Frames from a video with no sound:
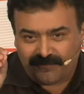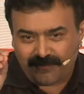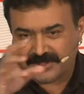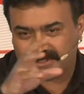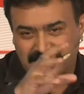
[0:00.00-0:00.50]

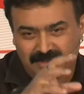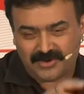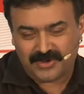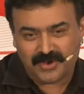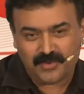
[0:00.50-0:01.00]
falls down
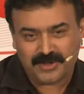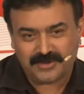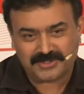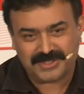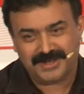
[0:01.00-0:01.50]
on your
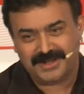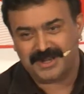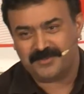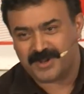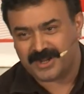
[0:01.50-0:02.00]
windowsill a
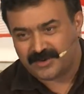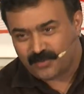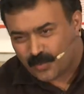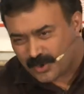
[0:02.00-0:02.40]
little bit,